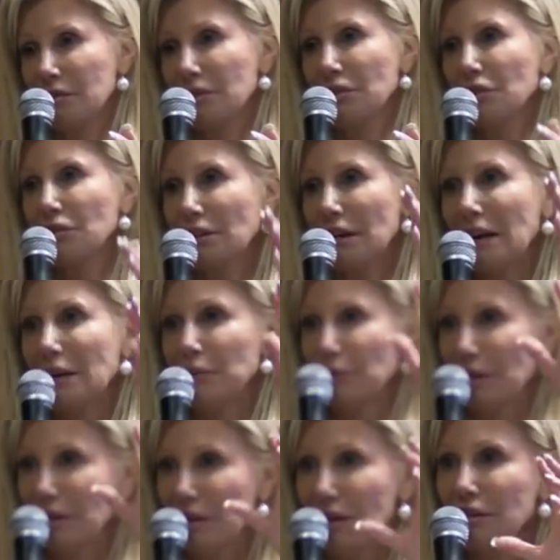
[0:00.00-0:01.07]
you're
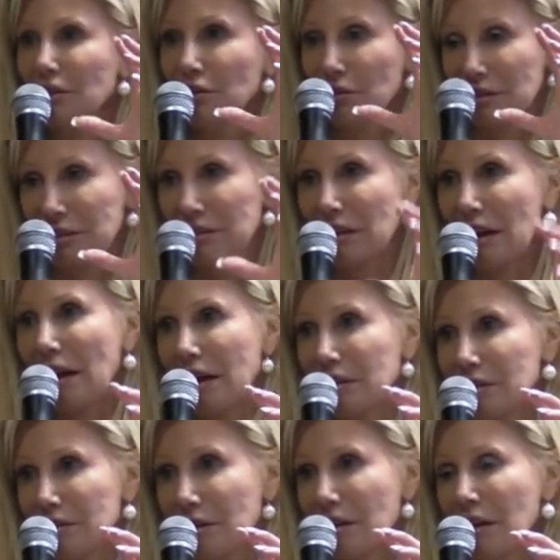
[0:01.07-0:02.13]
within your
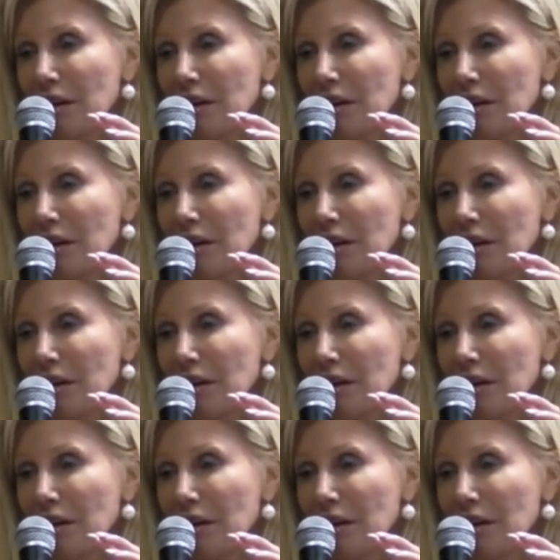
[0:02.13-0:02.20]
state,